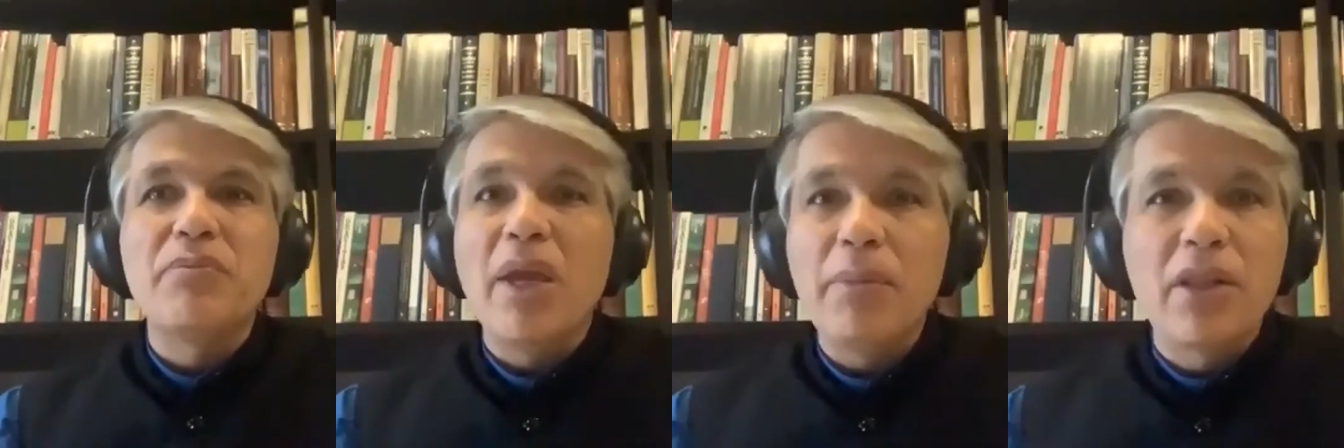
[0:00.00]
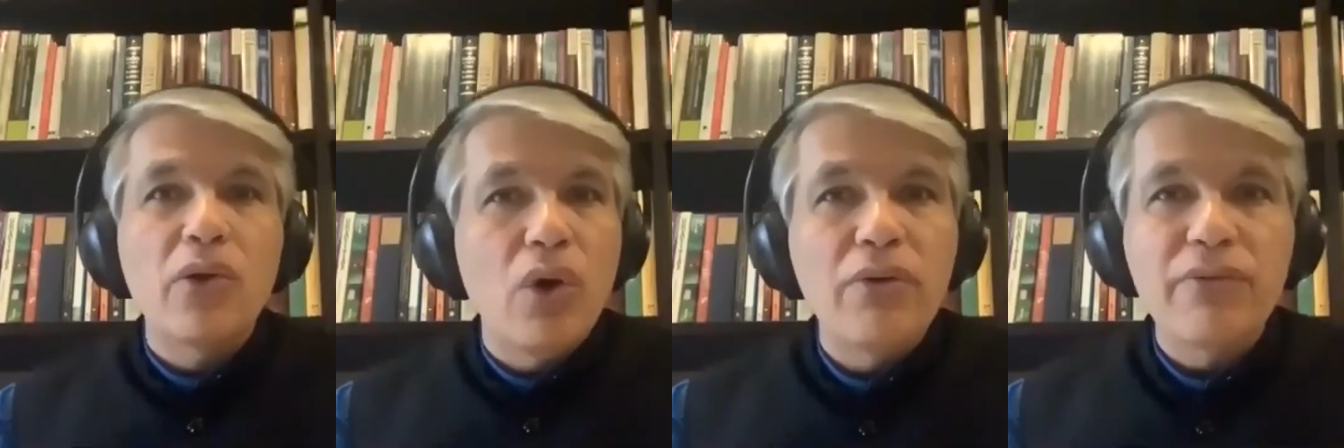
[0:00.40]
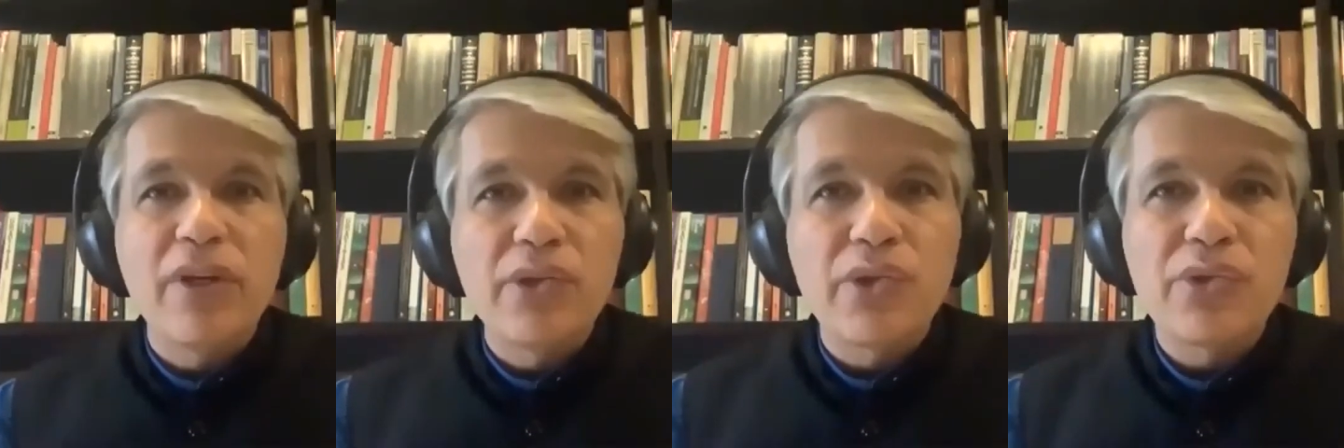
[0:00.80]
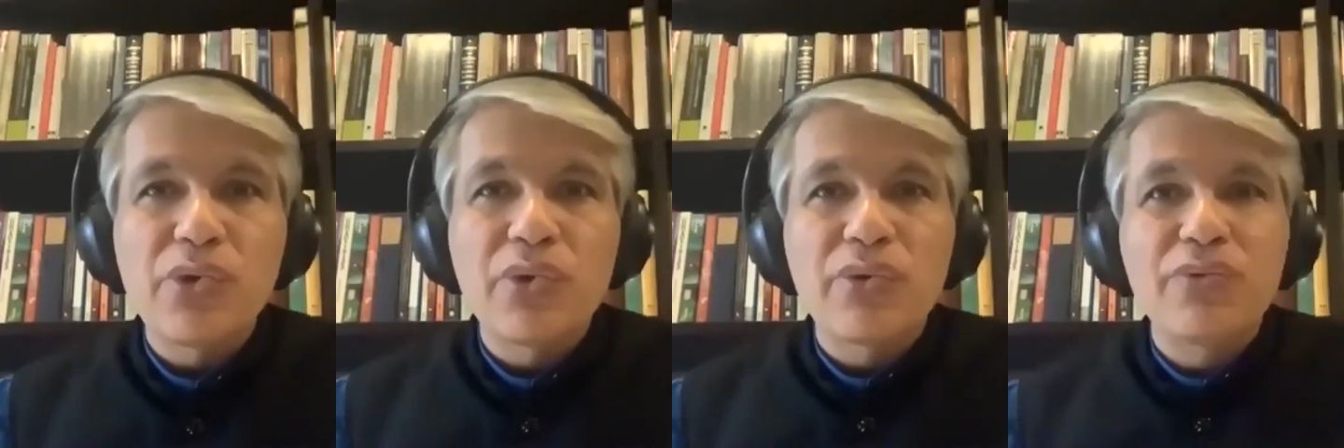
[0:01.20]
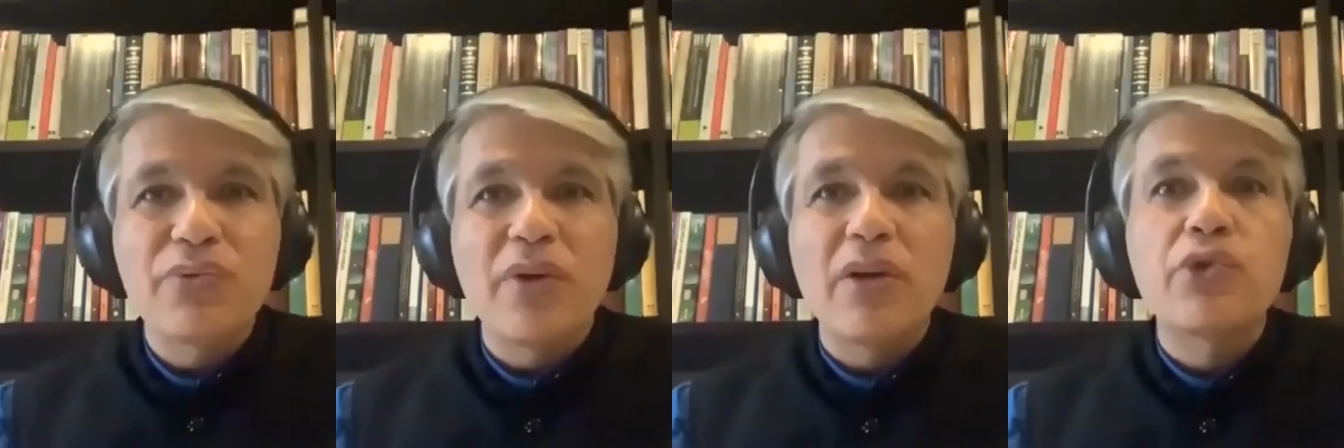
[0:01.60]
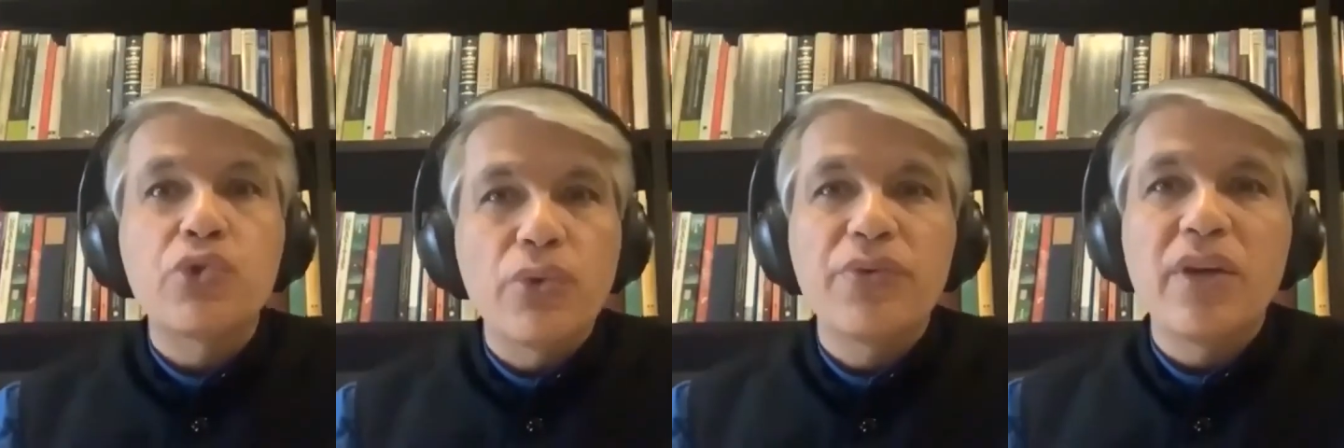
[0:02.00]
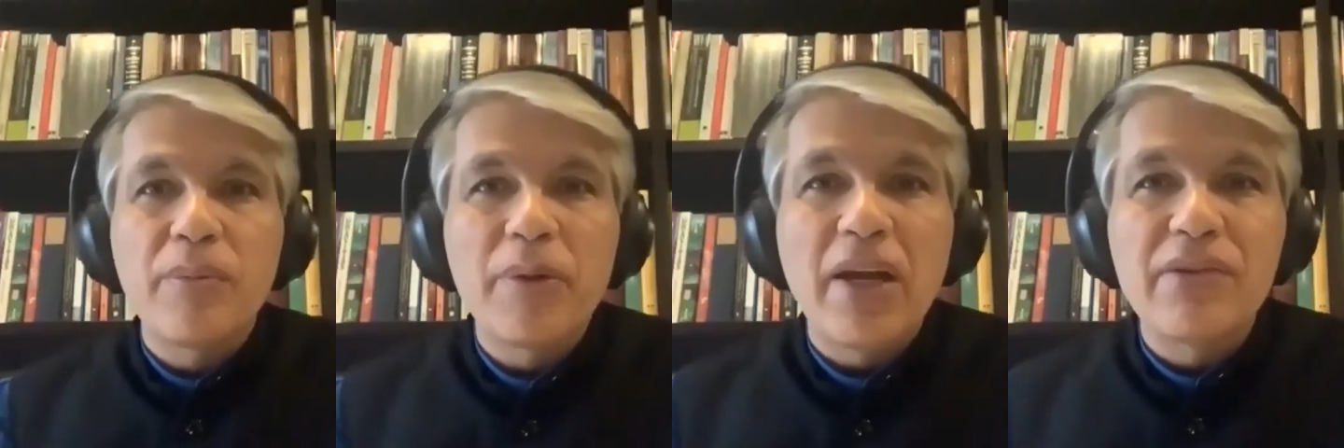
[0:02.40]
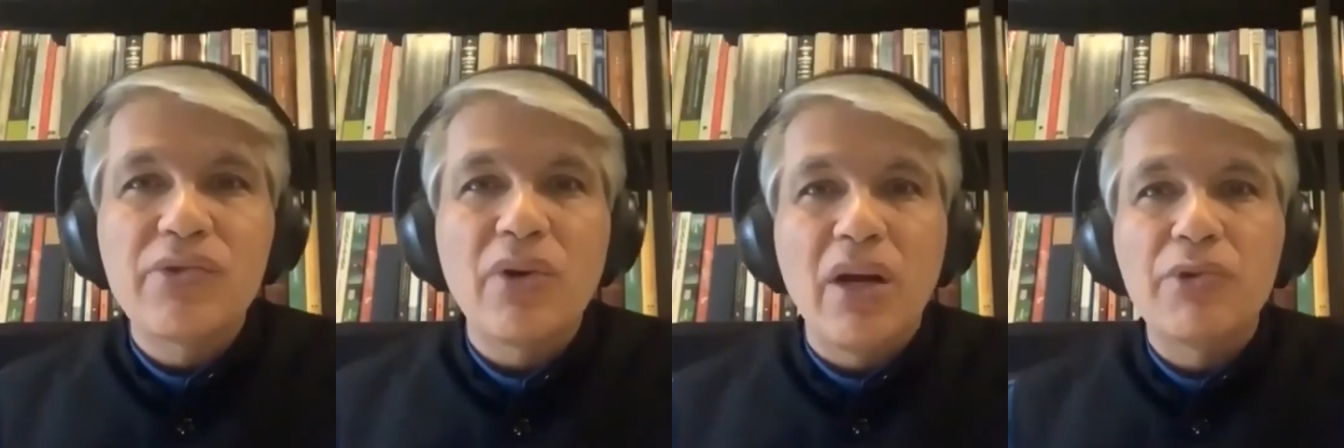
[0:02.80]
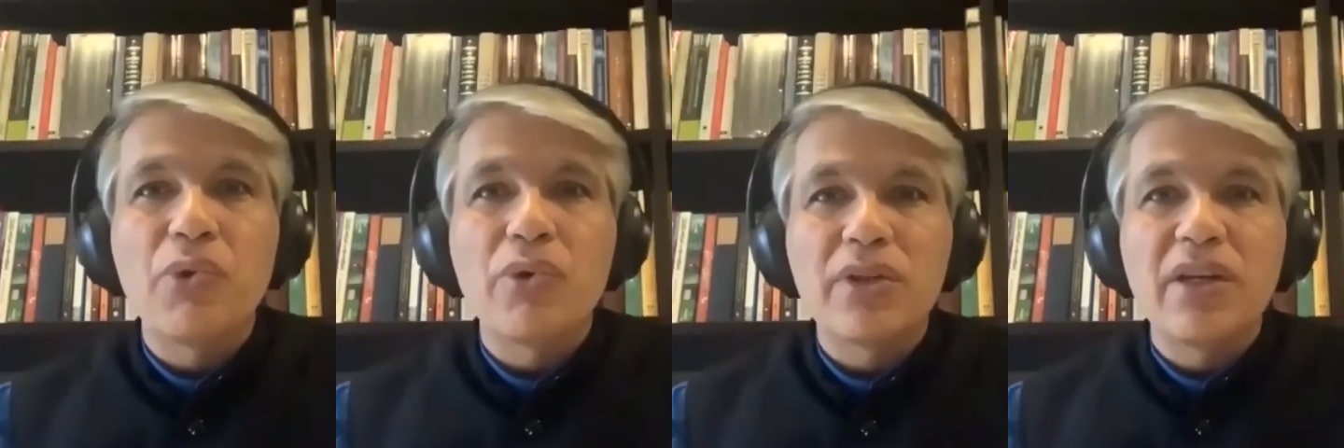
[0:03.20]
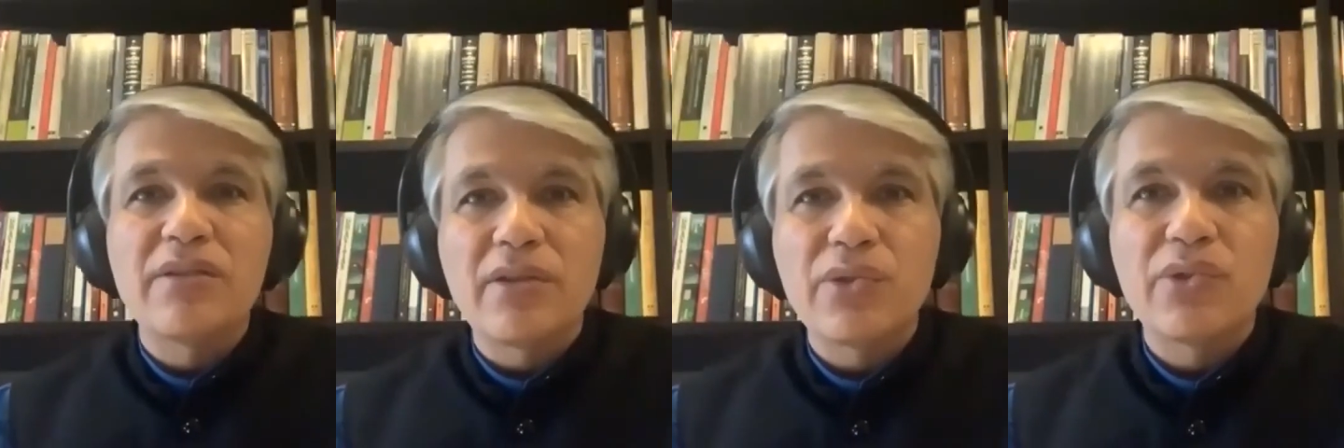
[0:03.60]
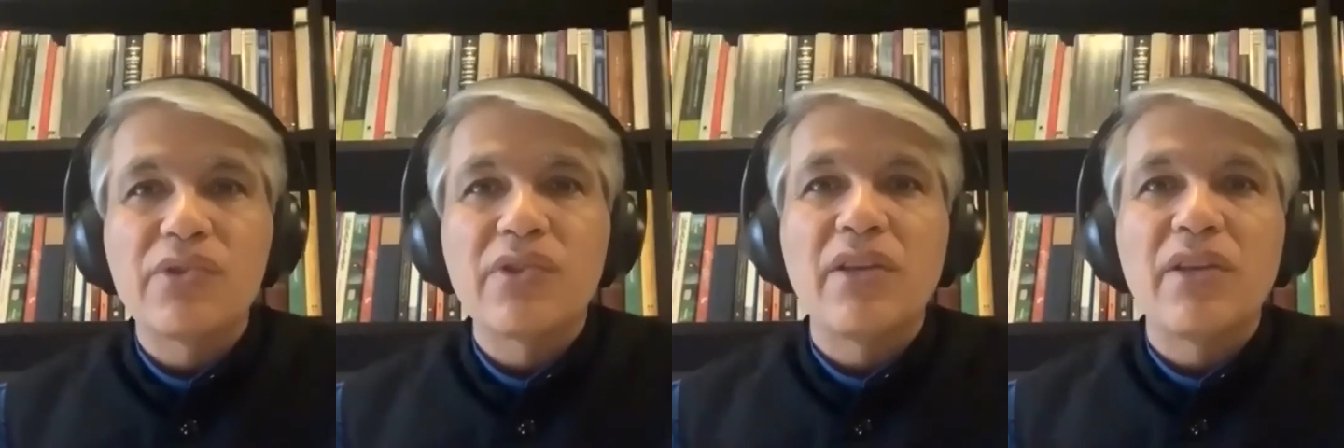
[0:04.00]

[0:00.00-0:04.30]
maybe the law of nature sort of atrophy applies to large organizations.